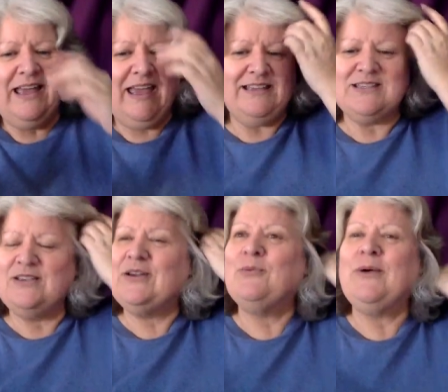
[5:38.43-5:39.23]
and so
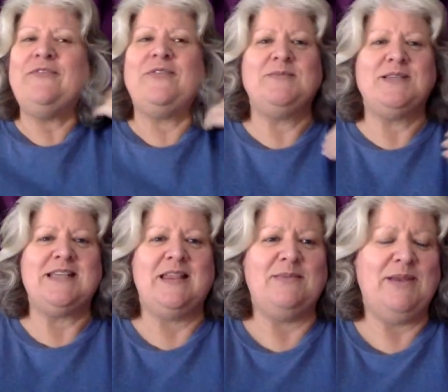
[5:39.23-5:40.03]
you've got to wait for them to
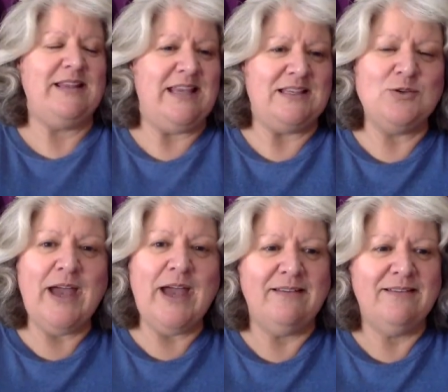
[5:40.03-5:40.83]
start the meeting, that's
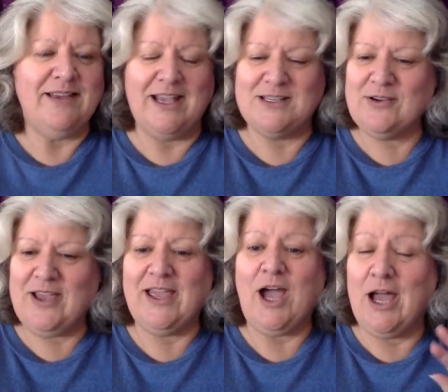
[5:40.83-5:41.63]
okay. That's
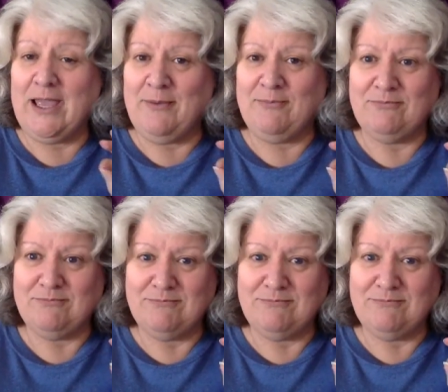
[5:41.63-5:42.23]
okay. I am